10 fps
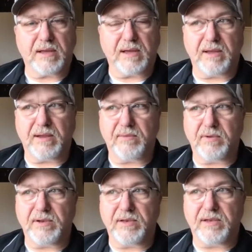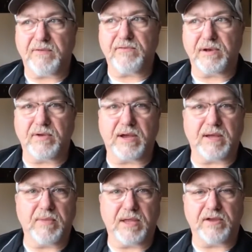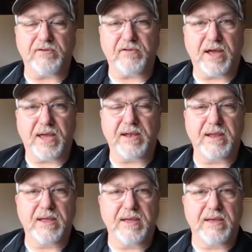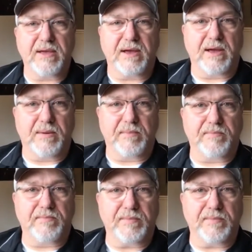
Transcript: I would definitely recommend you try it. And